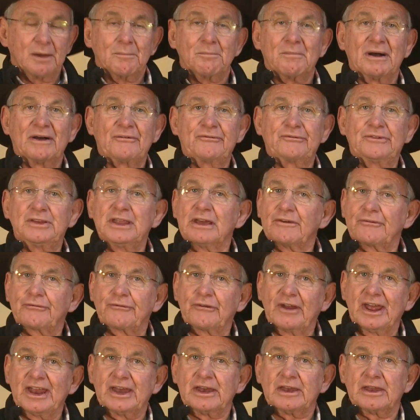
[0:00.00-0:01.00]
My dear
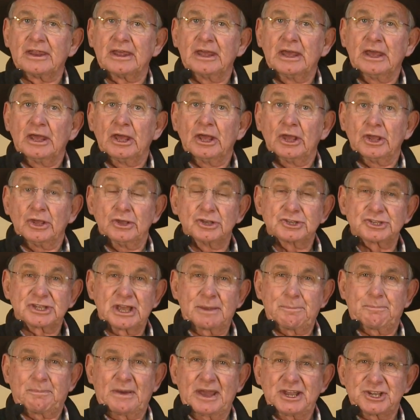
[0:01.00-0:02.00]
friend, you
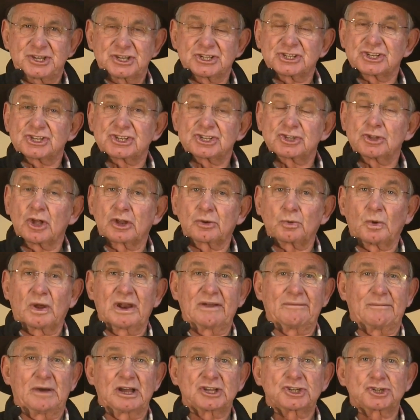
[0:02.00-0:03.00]
say patience is not one
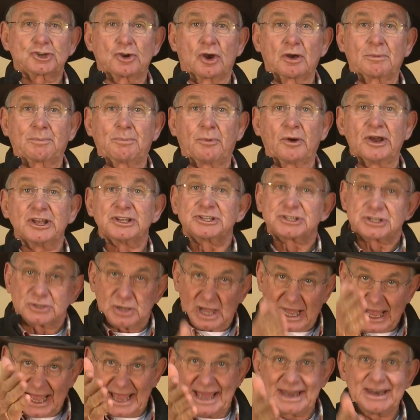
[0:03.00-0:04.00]
of my strong points.
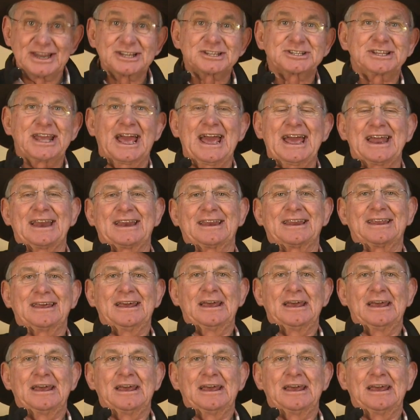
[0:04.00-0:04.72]
I understand.